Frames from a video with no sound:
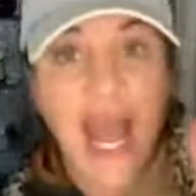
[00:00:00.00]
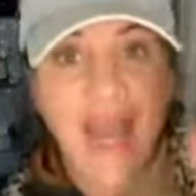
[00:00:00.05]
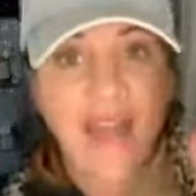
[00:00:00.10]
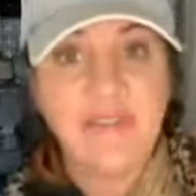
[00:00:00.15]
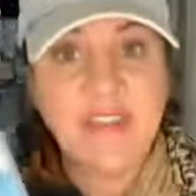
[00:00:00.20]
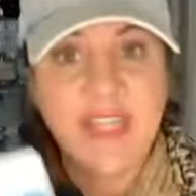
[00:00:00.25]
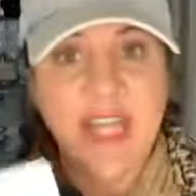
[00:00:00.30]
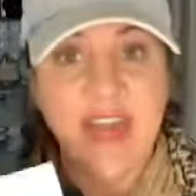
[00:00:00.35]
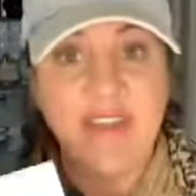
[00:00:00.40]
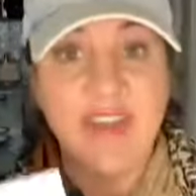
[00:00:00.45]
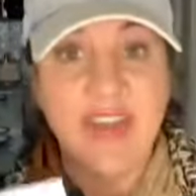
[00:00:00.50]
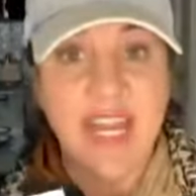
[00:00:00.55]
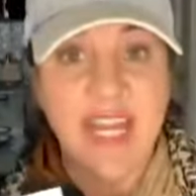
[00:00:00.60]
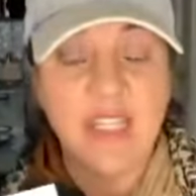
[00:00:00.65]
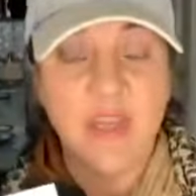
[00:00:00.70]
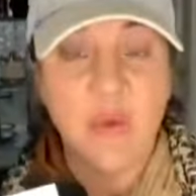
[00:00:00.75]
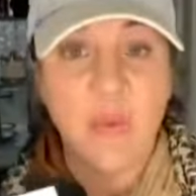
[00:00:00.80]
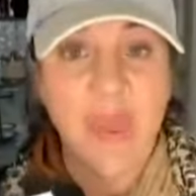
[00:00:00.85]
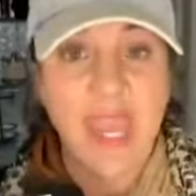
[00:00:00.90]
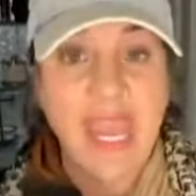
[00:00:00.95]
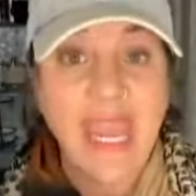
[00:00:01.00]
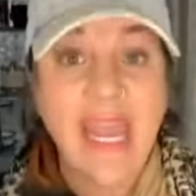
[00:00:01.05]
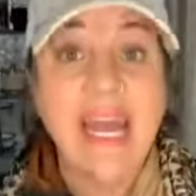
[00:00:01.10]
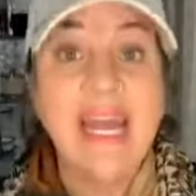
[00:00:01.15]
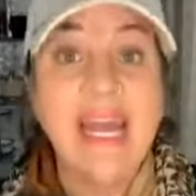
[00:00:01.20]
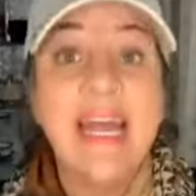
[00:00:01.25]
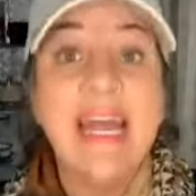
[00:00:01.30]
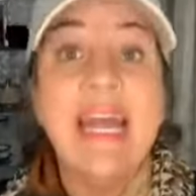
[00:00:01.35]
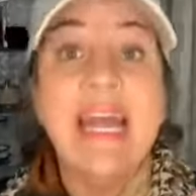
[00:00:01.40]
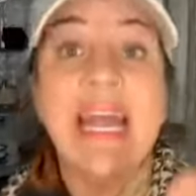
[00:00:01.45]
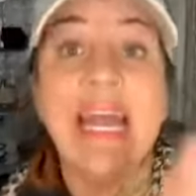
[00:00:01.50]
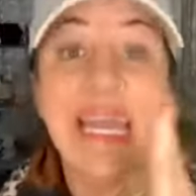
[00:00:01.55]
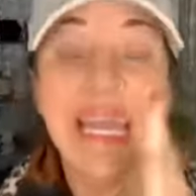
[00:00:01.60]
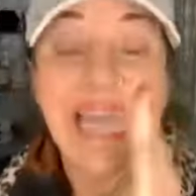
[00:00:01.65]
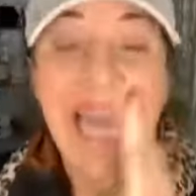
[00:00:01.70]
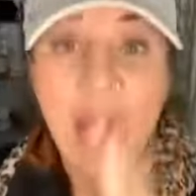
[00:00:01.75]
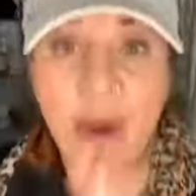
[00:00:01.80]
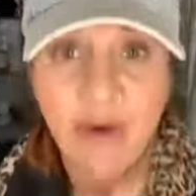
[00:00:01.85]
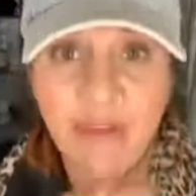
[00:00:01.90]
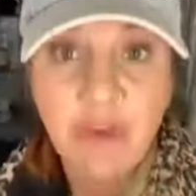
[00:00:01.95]
seven days a week. Now,
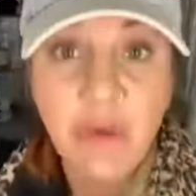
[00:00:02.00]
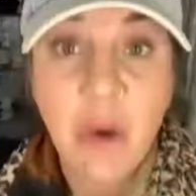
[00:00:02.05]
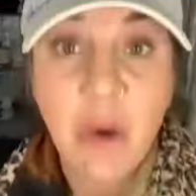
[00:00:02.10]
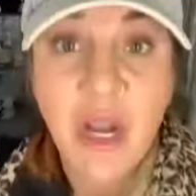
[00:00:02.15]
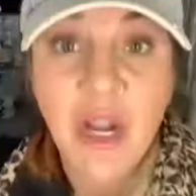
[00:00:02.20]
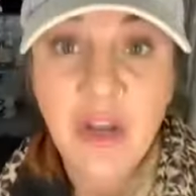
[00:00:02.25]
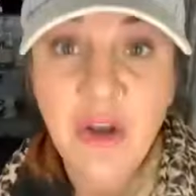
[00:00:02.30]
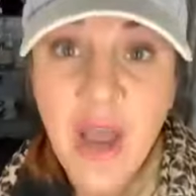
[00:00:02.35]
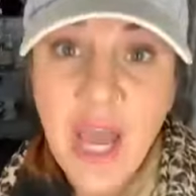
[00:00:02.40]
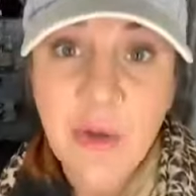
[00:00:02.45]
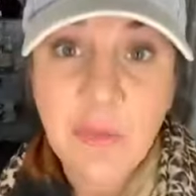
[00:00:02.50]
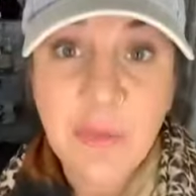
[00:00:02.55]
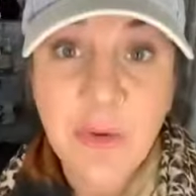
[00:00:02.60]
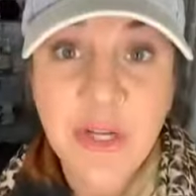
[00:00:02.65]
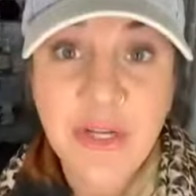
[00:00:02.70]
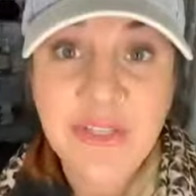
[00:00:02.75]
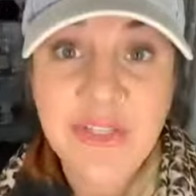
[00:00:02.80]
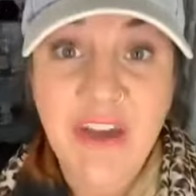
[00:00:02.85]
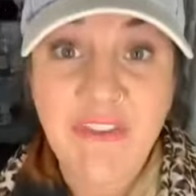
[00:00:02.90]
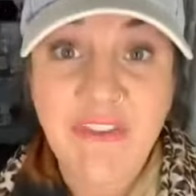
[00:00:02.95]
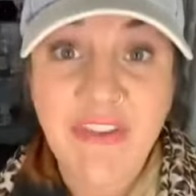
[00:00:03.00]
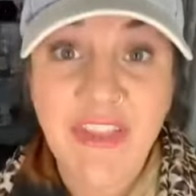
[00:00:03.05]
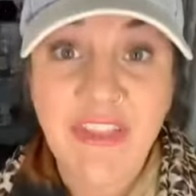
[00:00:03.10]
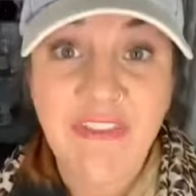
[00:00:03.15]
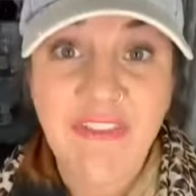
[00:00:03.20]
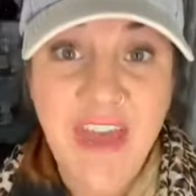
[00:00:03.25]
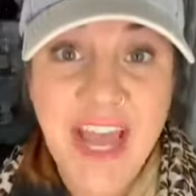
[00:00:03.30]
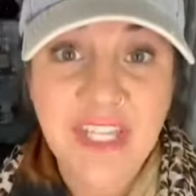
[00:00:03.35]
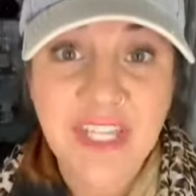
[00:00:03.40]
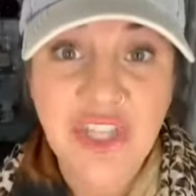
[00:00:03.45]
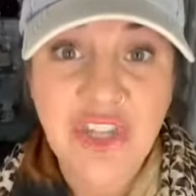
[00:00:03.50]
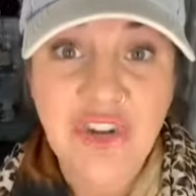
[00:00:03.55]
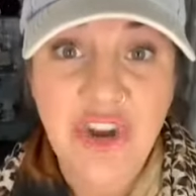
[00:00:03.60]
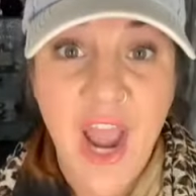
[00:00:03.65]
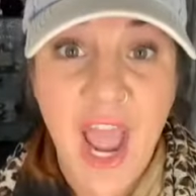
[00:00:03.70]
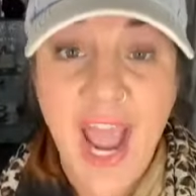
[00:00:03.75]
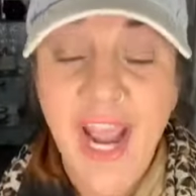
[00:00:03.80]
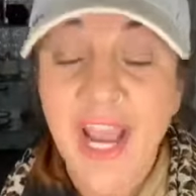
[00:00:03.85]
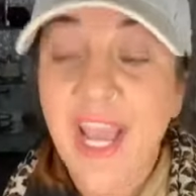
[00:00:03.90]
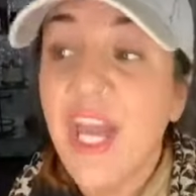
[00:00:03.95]
if you want to know how to put yourself on the fast
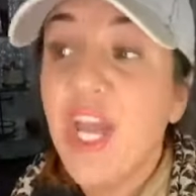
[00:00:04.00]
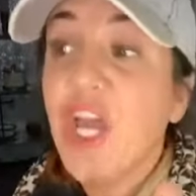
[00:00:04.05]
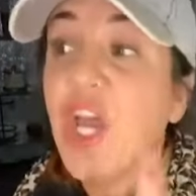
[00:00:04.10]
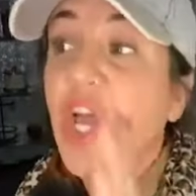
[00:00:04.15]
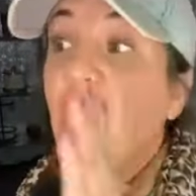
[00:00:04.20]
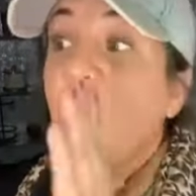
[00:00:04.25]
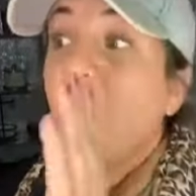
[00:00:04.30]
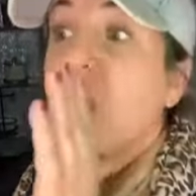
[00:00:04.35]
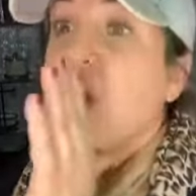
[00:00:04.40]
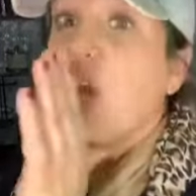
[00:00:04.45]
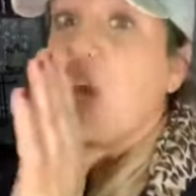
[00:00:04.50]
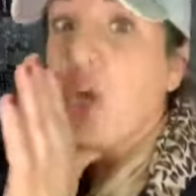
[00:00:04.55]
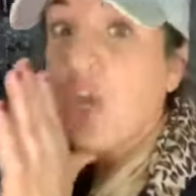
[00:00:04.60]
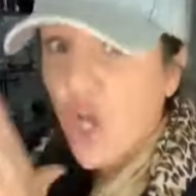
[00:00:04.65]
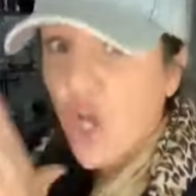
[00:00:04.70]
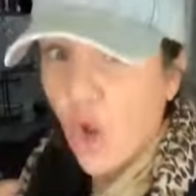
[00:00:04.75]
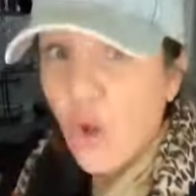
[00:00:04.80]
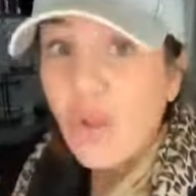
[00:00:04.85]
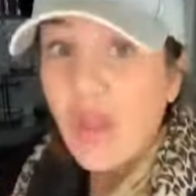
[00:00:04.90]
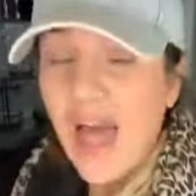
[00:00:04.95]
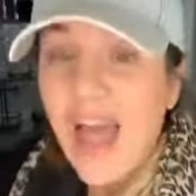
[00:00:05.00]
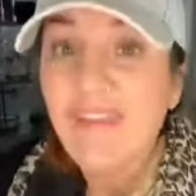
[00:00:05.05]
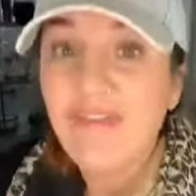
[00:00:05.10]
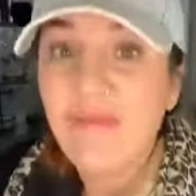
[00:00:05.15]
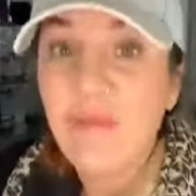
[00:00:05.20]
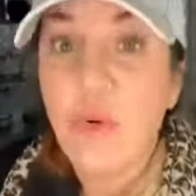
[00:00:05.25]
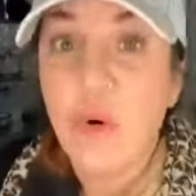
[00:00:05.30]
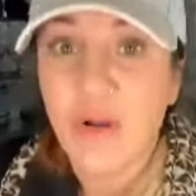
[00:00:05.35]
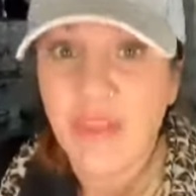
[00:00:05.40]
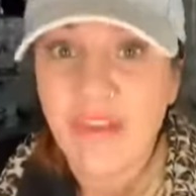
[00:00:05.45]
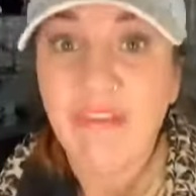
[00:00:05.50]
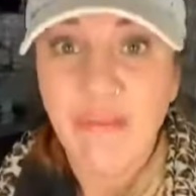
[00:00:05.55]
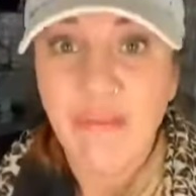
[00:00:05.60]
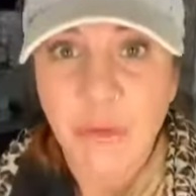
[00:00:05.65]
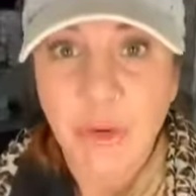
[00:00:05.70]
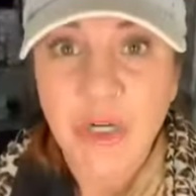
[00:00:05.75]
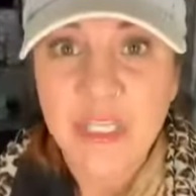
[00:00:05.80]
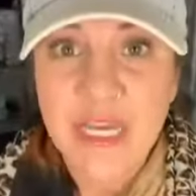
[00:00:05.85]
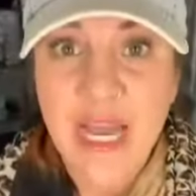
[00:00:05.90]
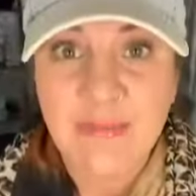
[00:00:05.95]
track, go live more than four
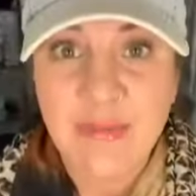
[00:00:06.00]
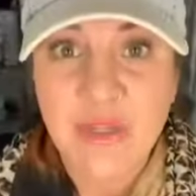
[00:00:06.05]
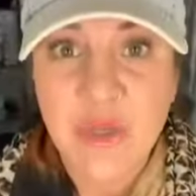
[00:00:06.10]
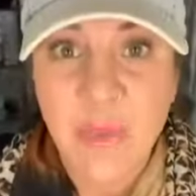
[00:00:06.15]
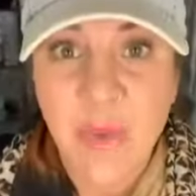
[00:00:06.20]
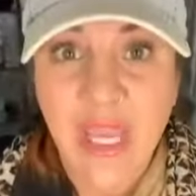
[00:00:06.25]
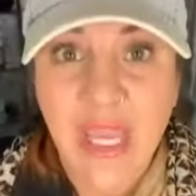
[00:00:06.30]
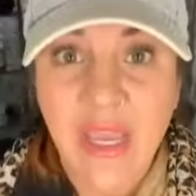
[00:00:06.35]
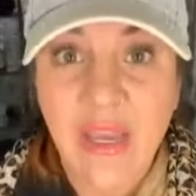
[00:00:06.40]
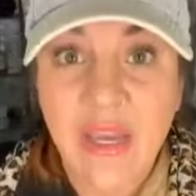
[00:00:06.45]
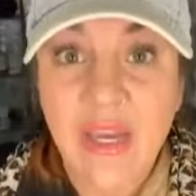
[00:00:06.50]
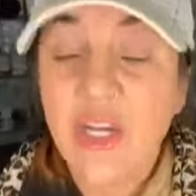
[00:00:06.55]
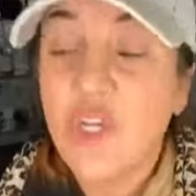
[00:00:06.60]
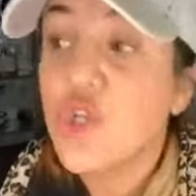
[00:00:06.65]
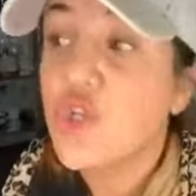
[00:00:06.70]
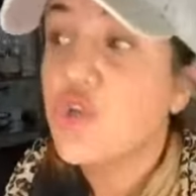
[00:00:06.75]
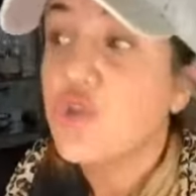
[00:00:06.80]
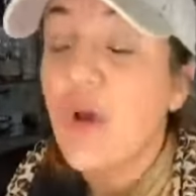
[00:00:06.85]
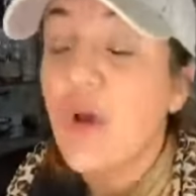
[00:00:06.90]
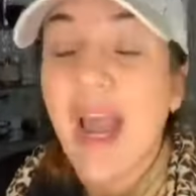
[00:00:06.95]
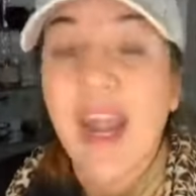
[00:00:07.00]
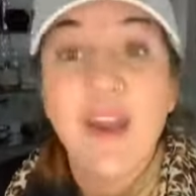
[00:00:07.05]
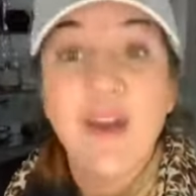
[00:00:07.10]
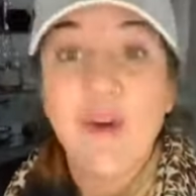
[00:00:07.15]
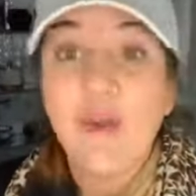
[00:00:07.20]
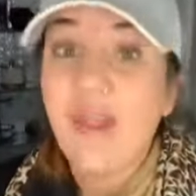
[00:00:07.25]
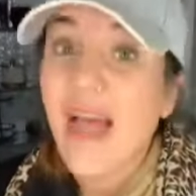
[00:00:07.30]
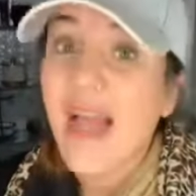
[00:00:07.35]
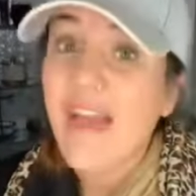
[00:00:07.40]
times a week. Try to go live